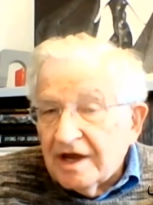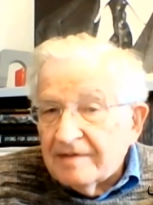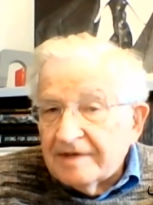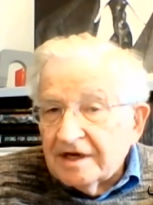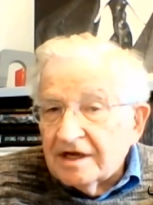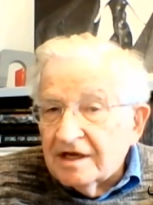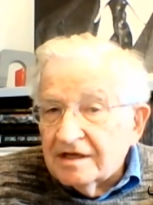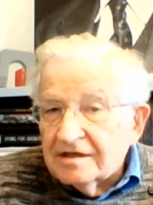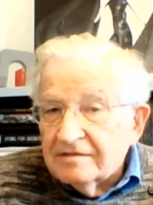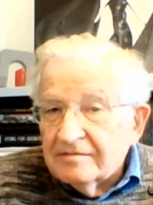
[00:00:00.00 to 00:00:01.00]
happen
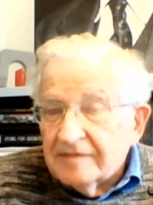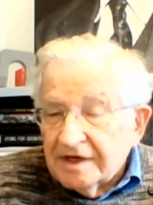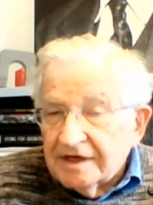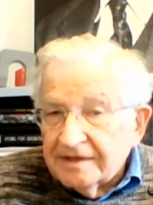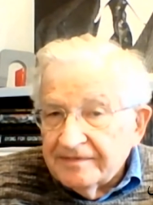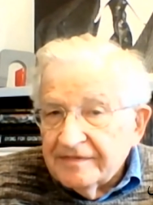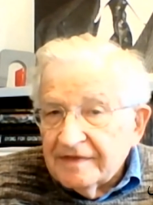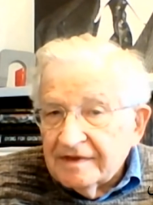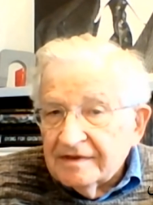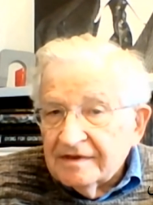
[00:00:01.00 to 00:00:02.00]
again by
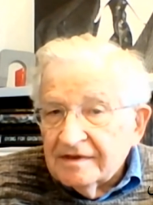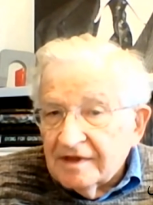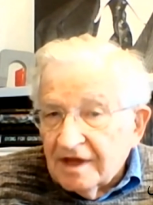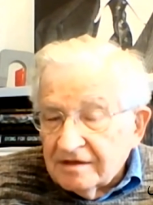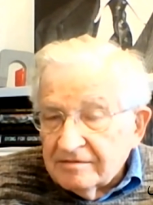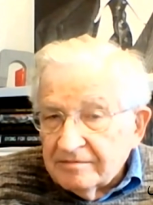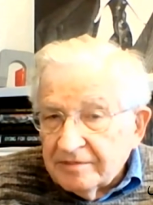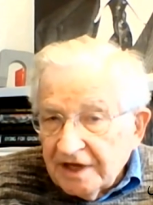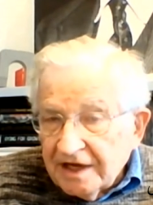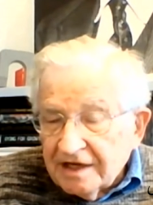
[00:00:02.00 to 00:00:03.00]
not
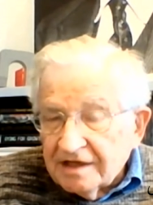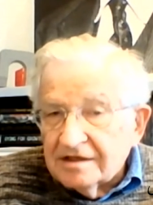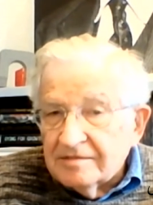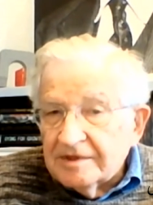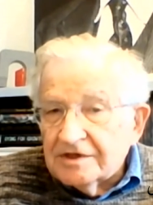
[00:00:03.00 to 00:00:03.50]
planned,